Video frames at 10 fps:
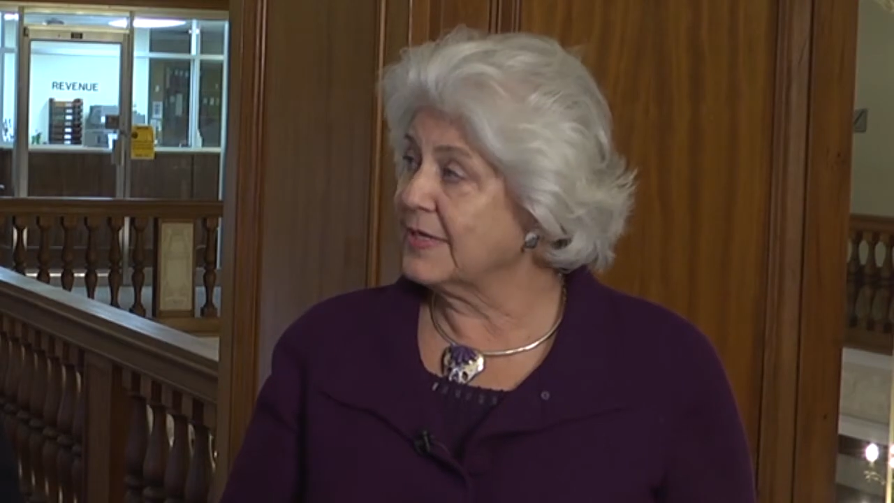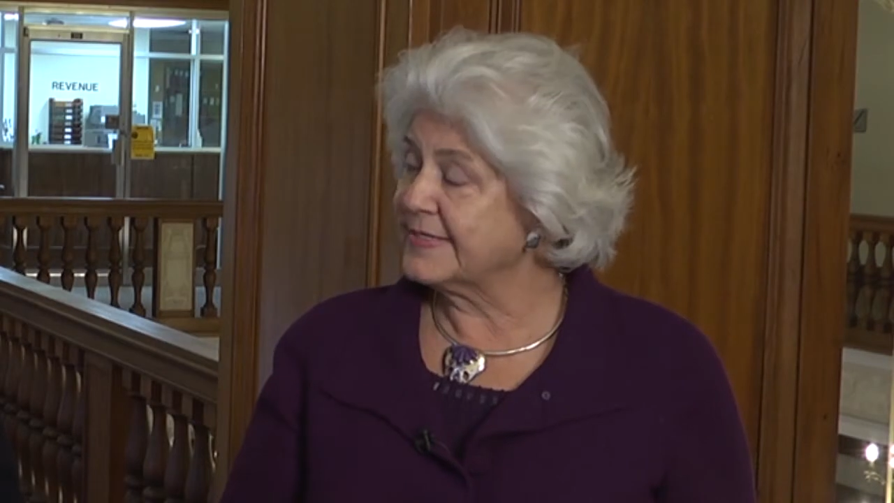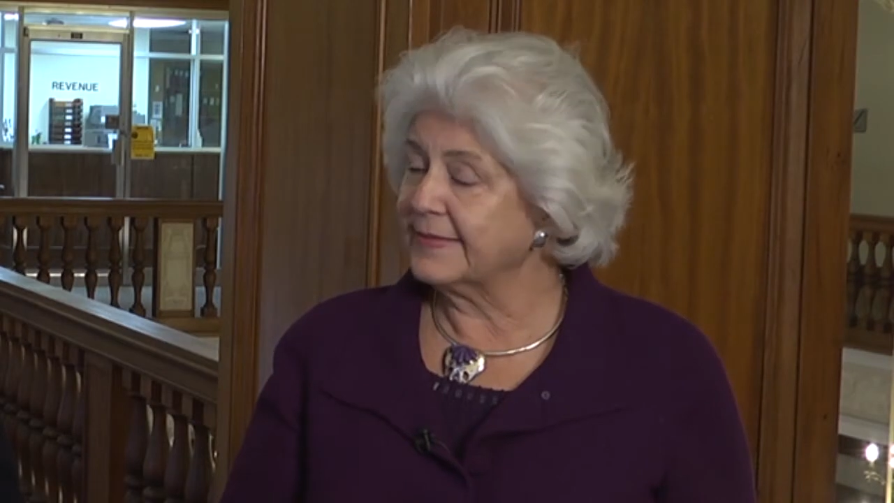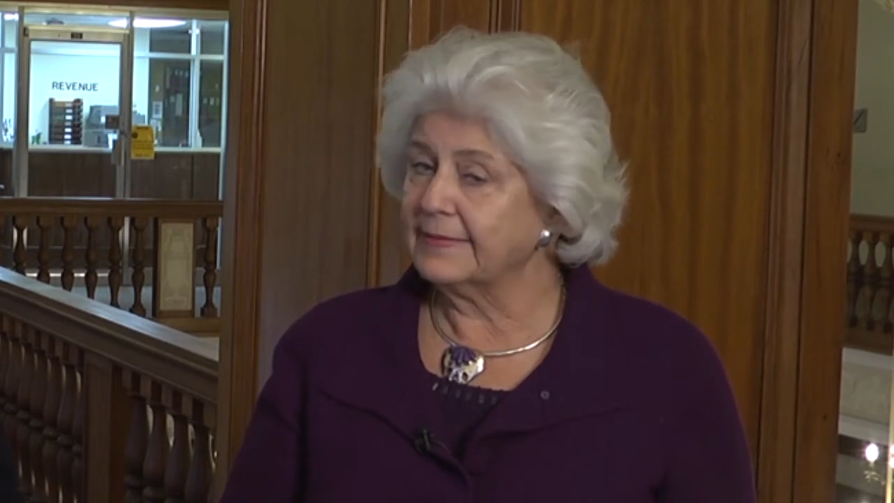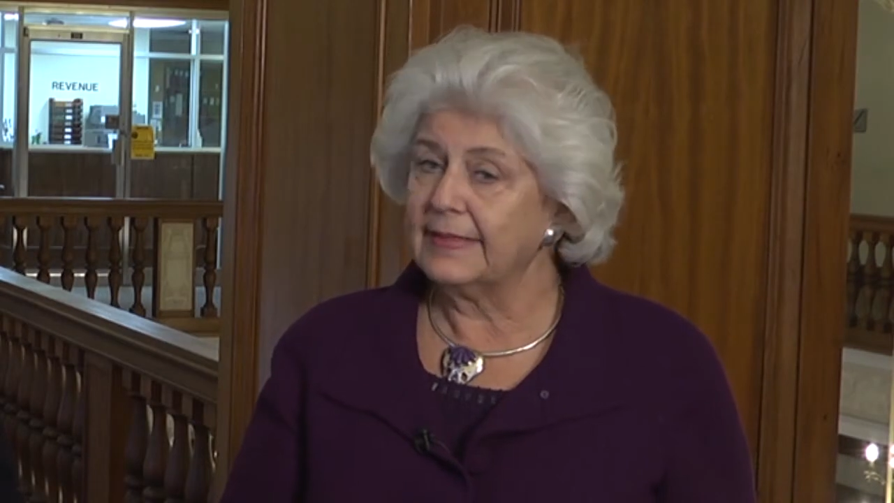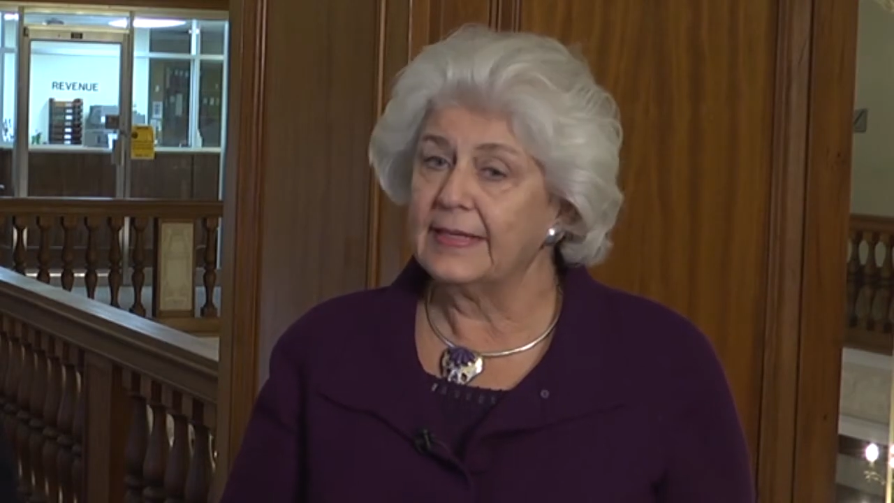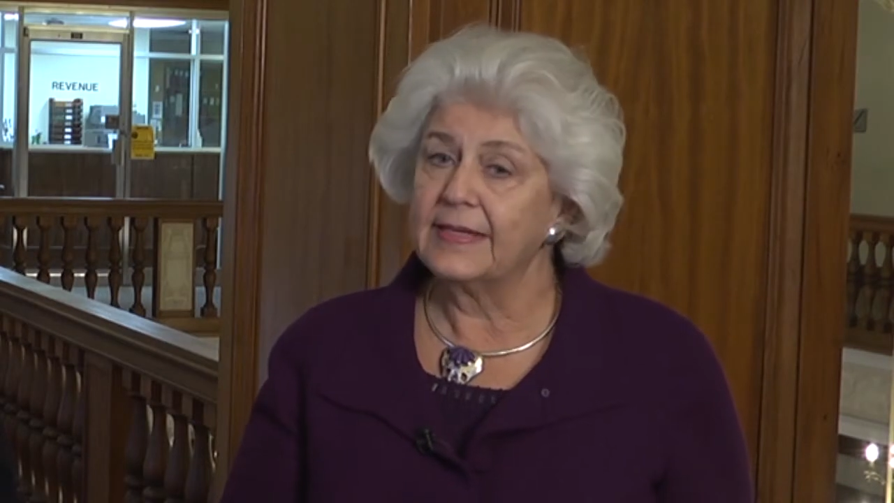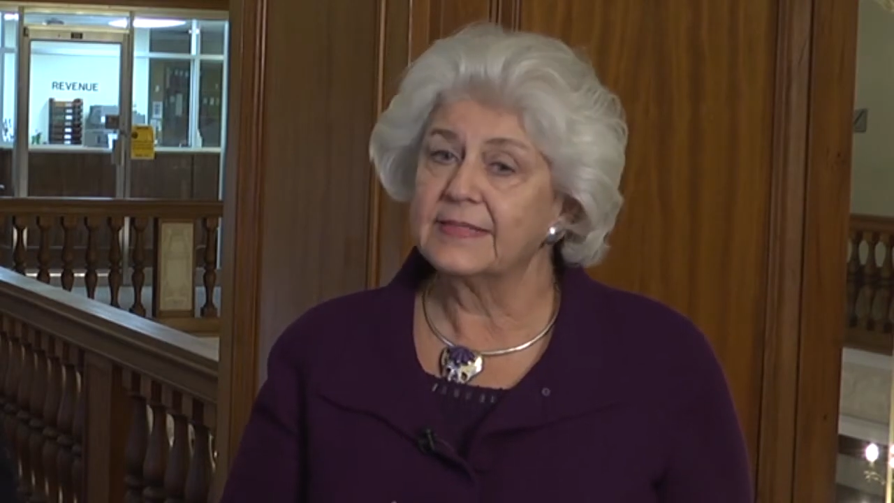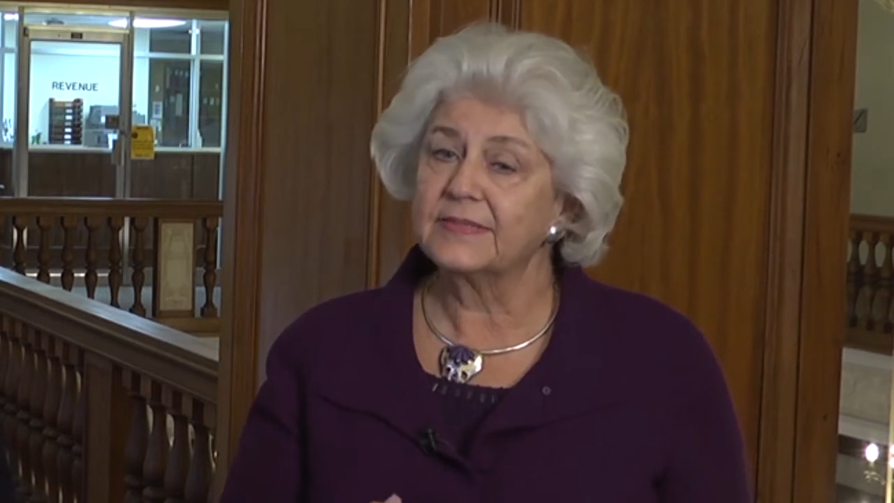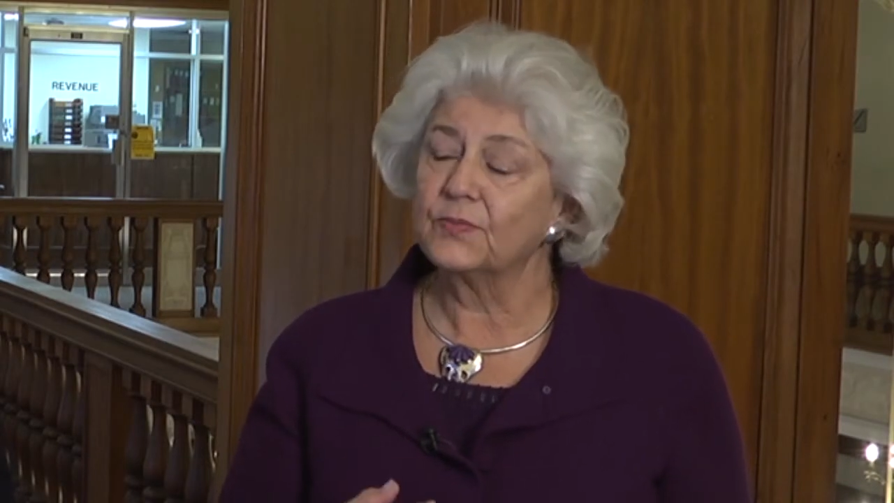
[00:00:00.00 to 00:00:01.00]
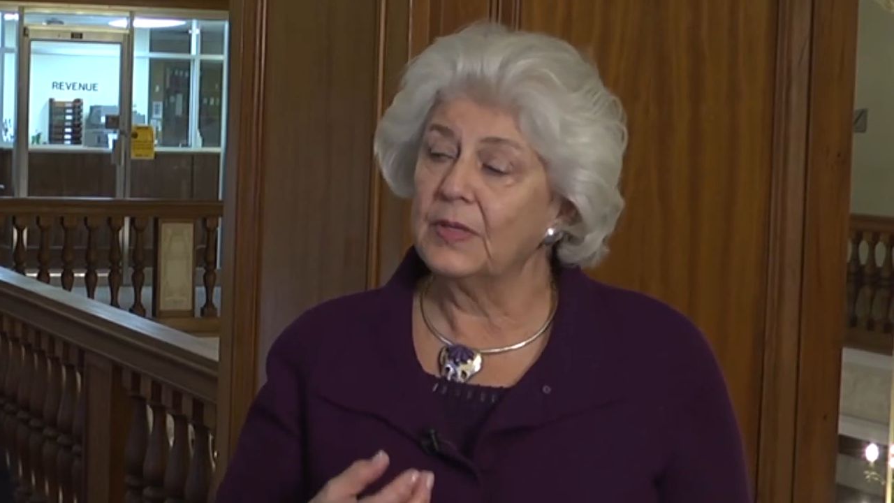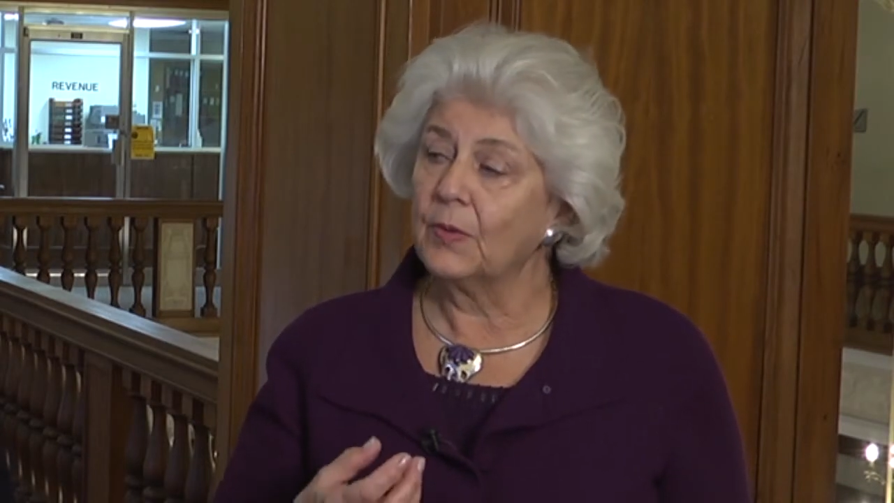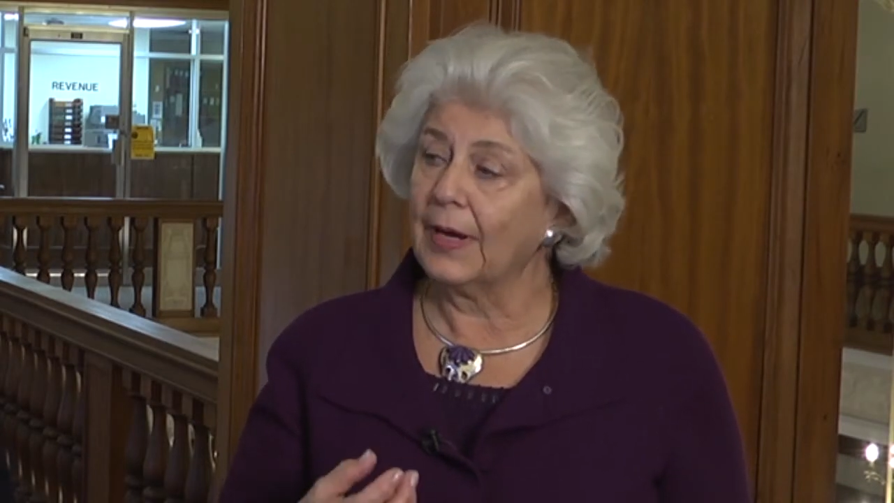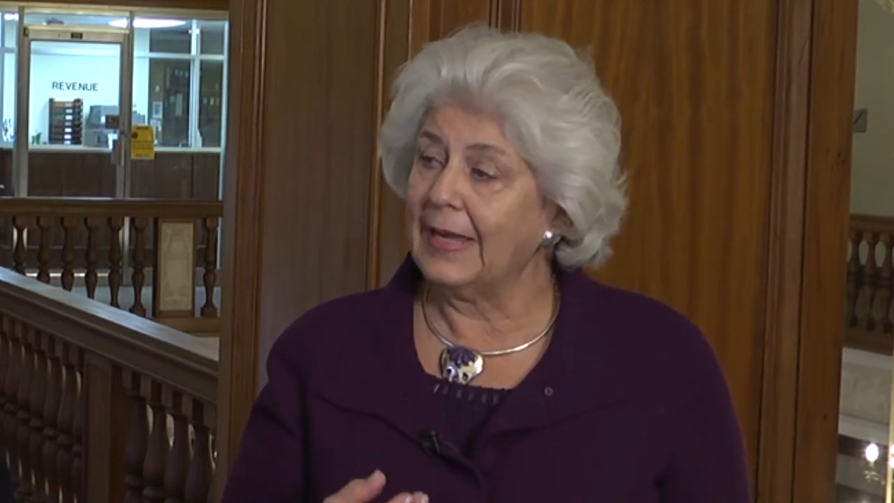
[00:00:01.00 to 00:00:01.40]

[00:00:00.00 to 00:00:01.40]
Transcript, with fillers: presently is we were